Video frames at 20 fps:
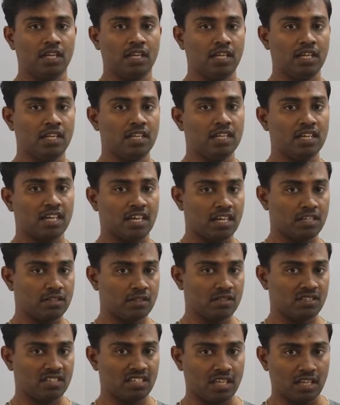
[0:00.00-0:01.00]
In the case
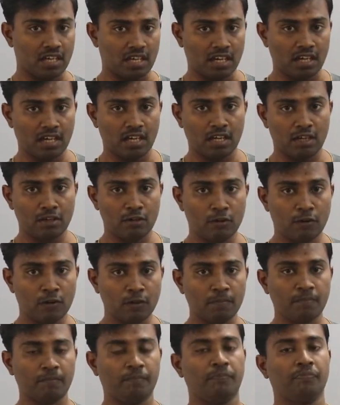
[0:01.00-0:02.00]
of Zener
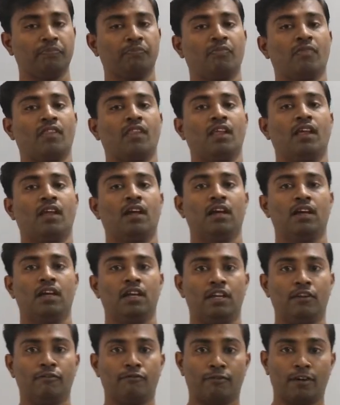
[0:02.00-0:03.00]
diode,
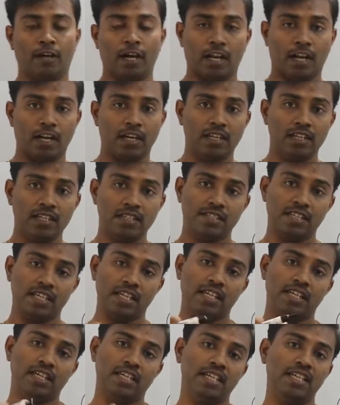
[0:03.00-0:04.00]
if current is
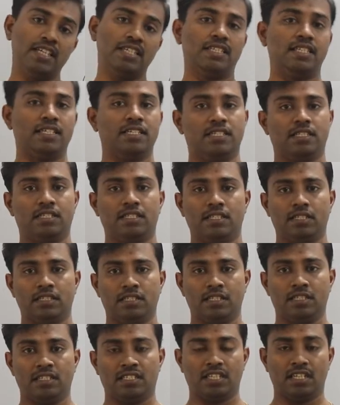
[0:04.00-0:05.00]
increases,
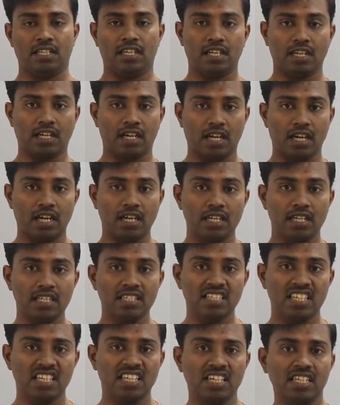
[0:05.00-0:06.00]
the Zener current
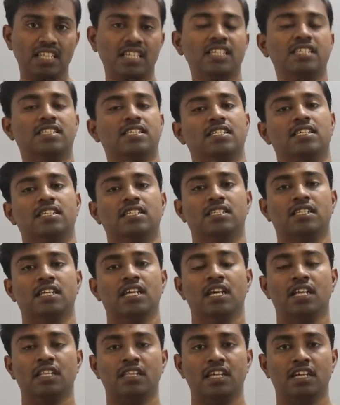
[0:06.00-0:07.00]
is increases,
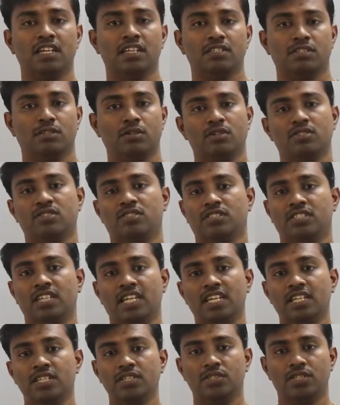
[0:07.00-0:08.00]
there is no
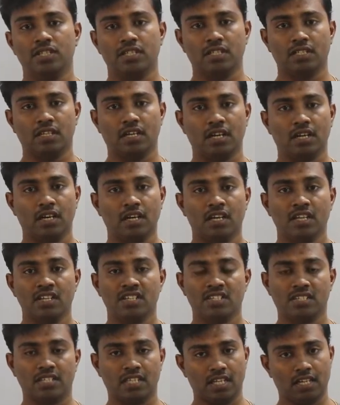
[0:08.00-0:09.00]
change in the
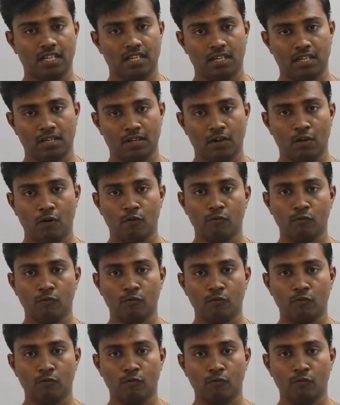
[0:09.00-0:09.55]
Zener